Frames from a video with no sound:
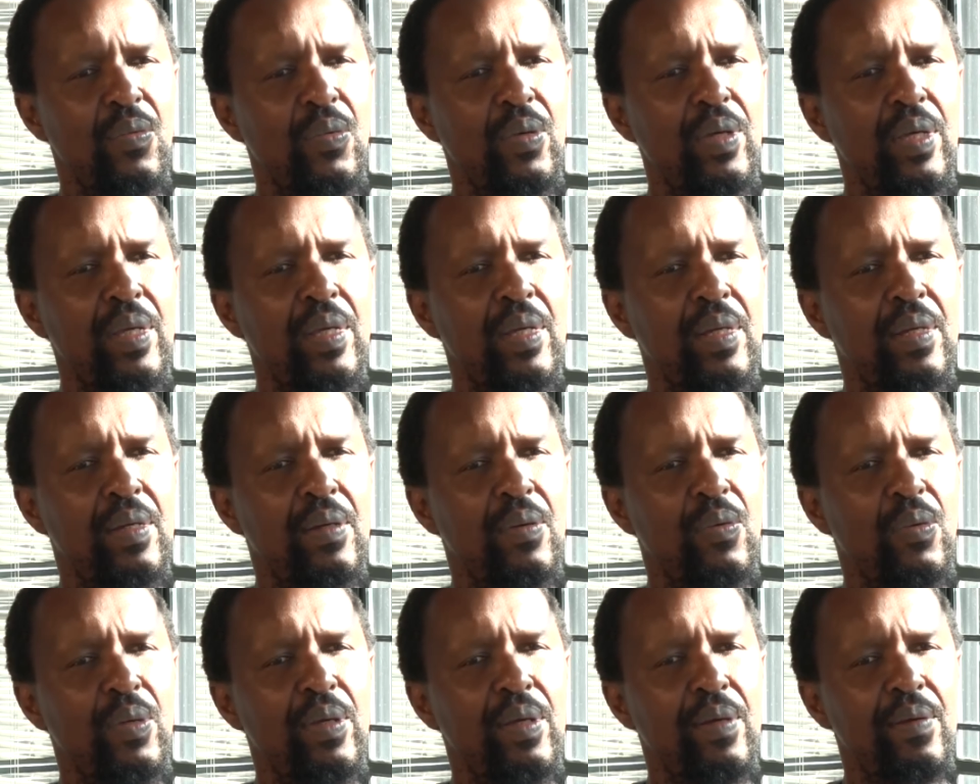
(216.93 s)
we
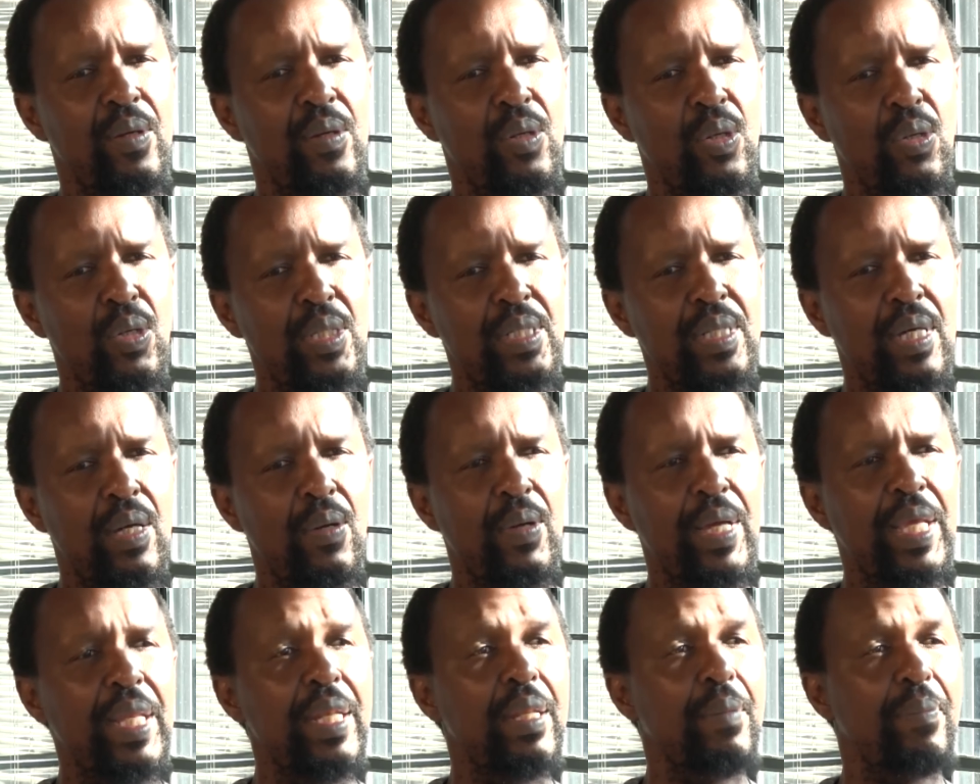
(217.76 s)
got
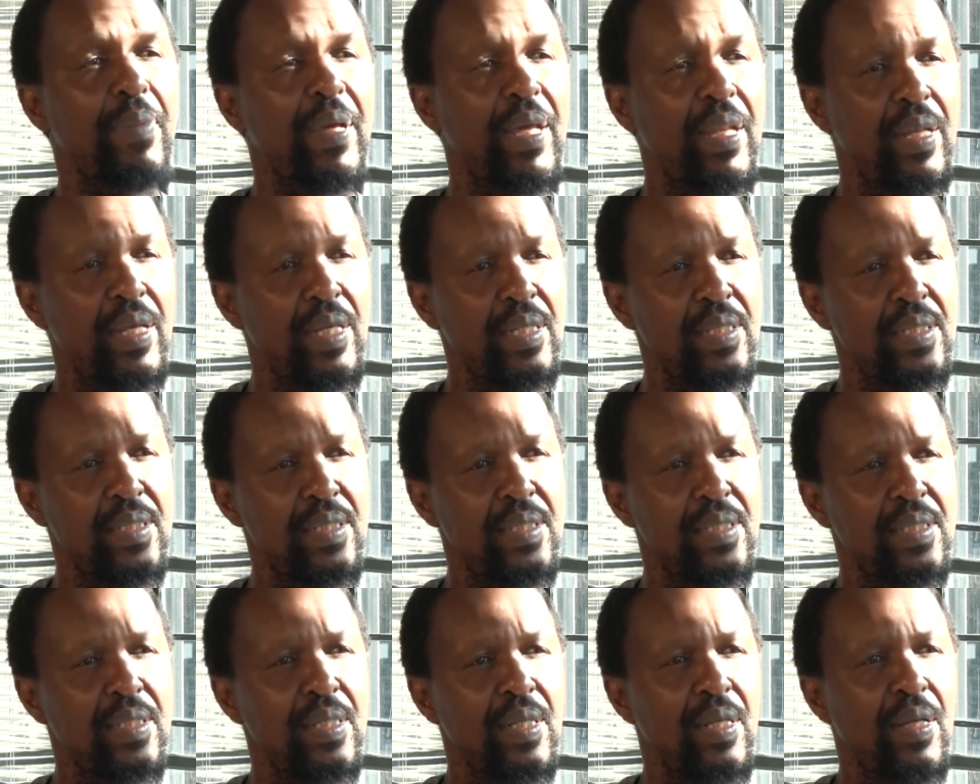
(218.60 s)
our
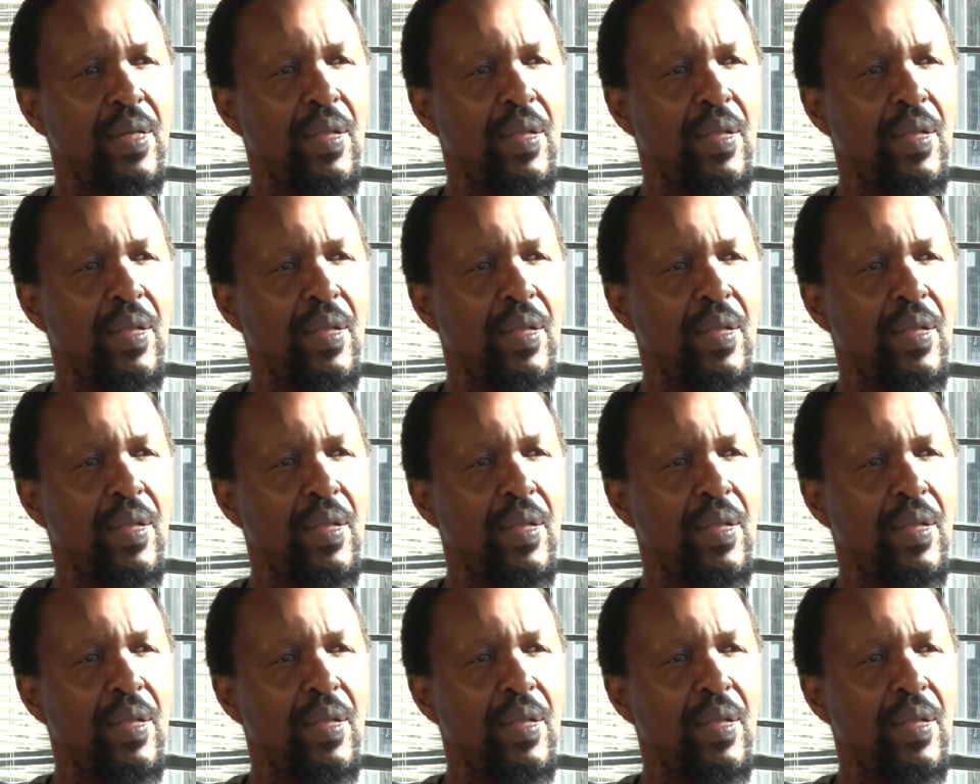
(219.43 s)
independence,